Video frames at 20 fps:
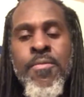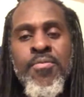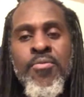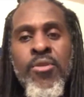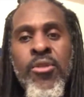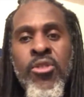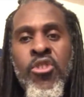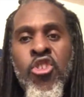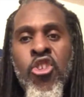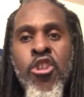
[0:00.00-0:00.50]

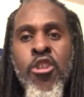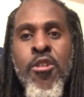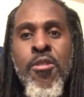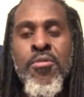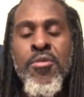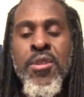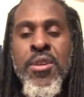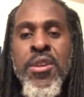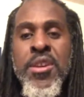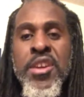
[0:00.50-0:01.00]
So
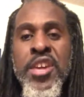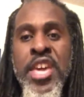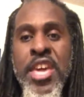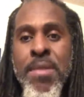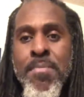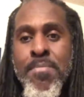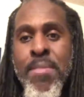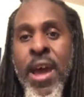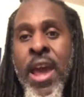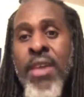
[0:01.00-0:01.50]

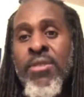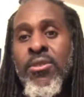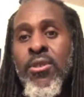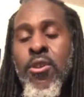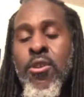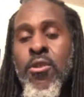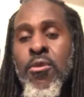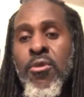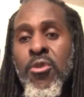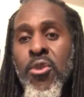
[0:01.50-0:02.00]
it might.
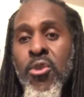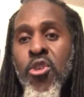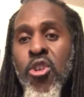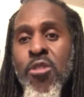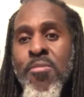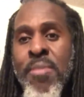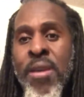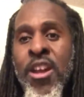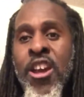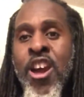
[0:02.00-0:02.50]
So Google
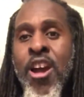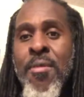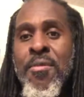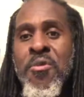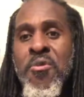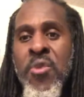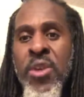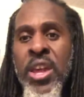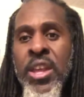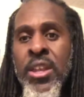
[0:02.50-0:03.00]
might
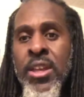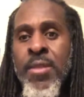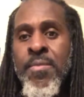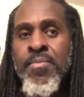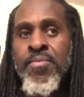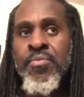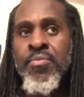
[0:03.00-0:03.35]
upgrade it